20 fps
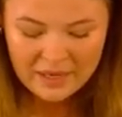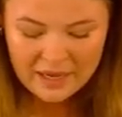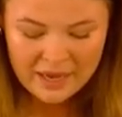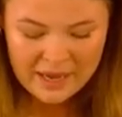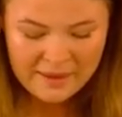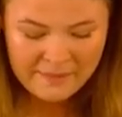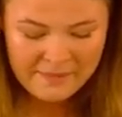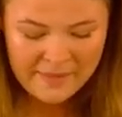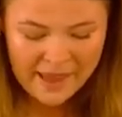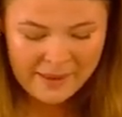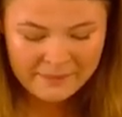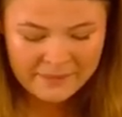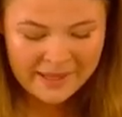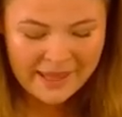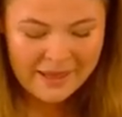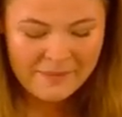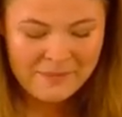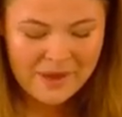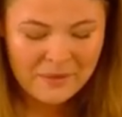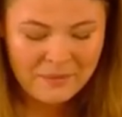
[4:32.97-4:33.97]
Um, that
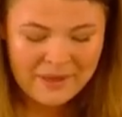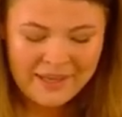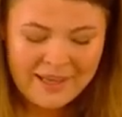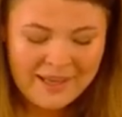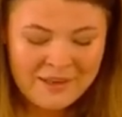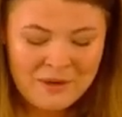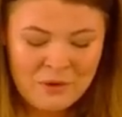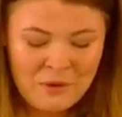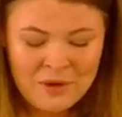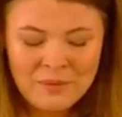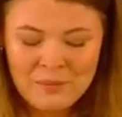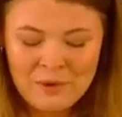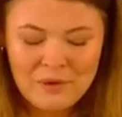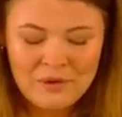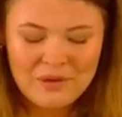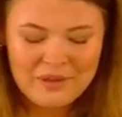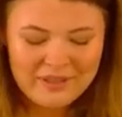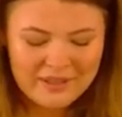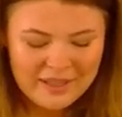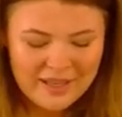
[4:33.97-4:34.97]
became my weekend
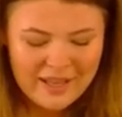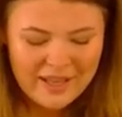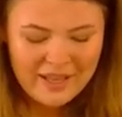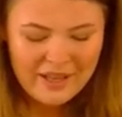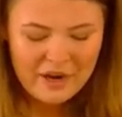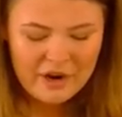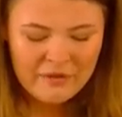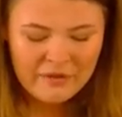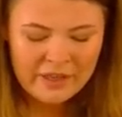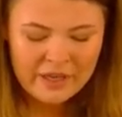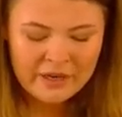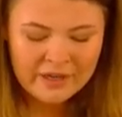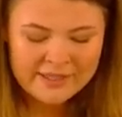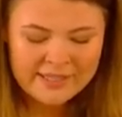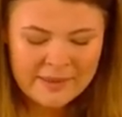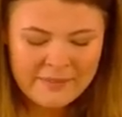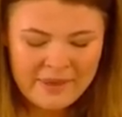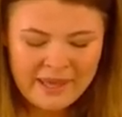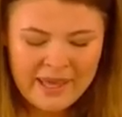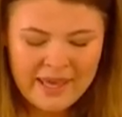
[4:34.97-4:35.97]
normal. Over the years,
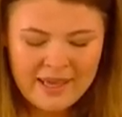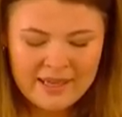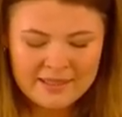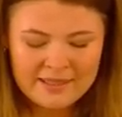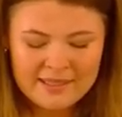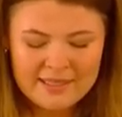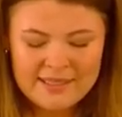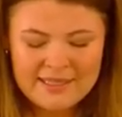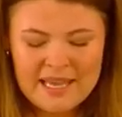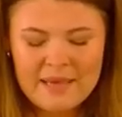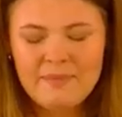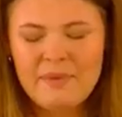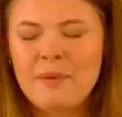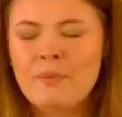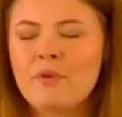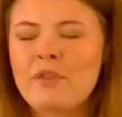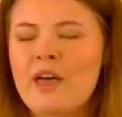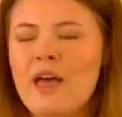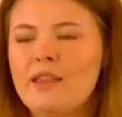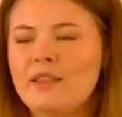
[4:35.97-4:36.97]
I began to date
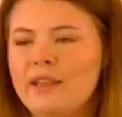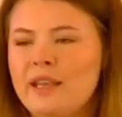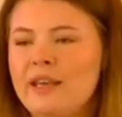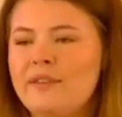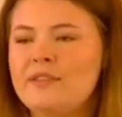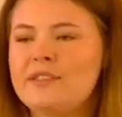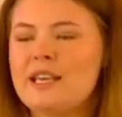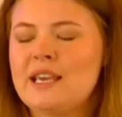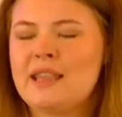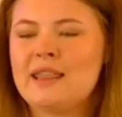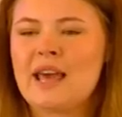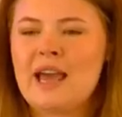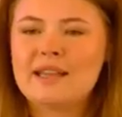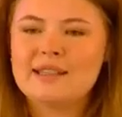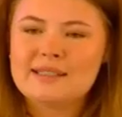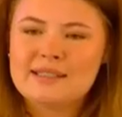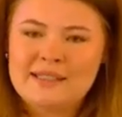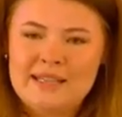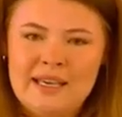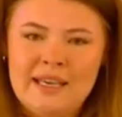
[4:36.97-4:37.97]
people that lived in
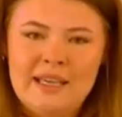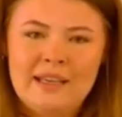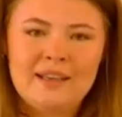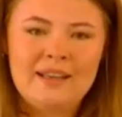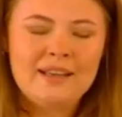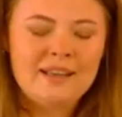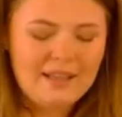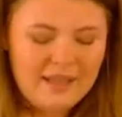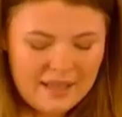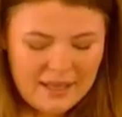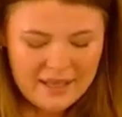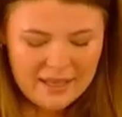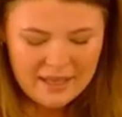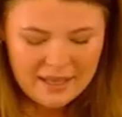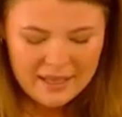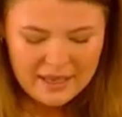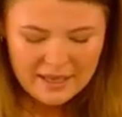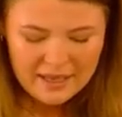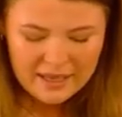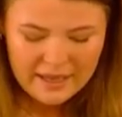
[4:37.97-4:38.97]
that scene,
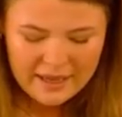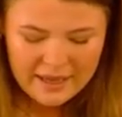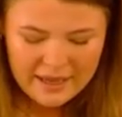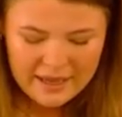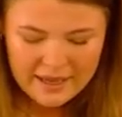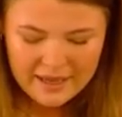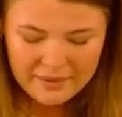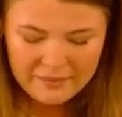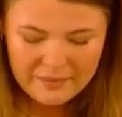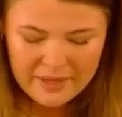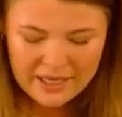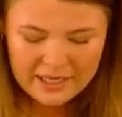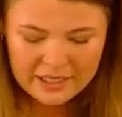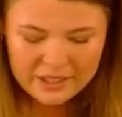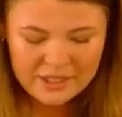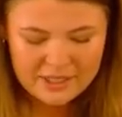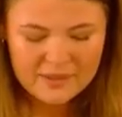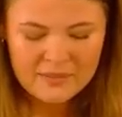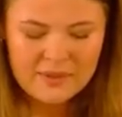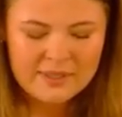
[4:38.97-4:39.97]
um, and it
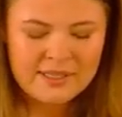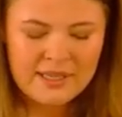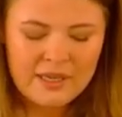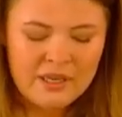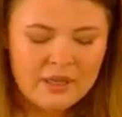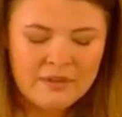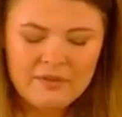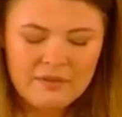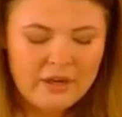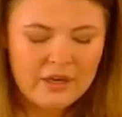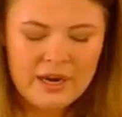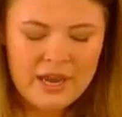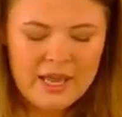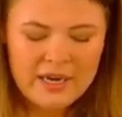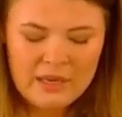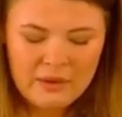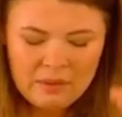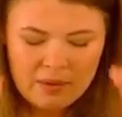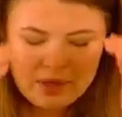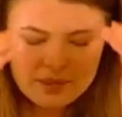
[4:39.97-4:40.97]
just wasn't good for
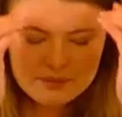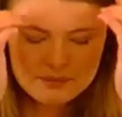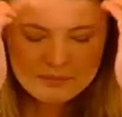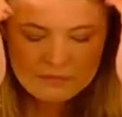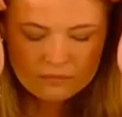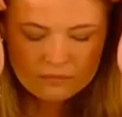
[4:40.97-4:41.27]
anyone.